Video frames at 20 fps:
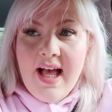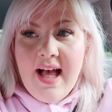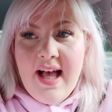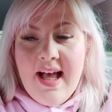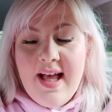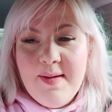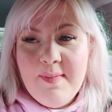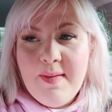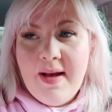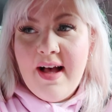
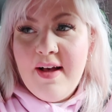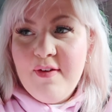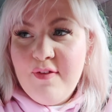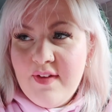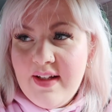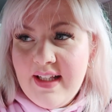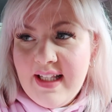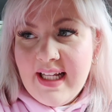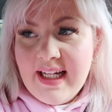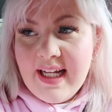I
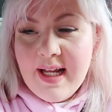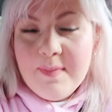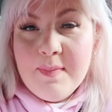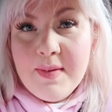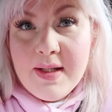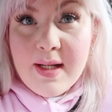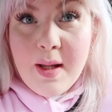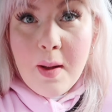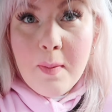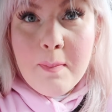feel like I'm
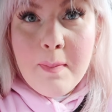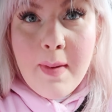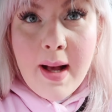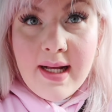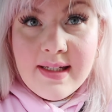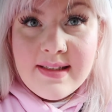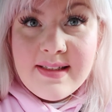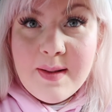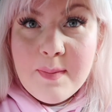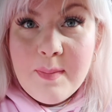in a
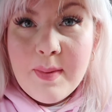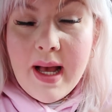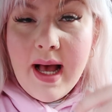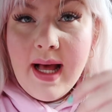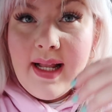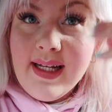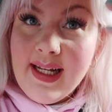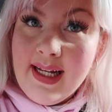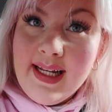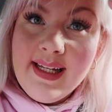mad
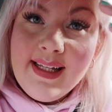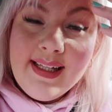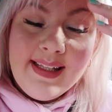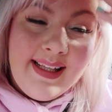panic,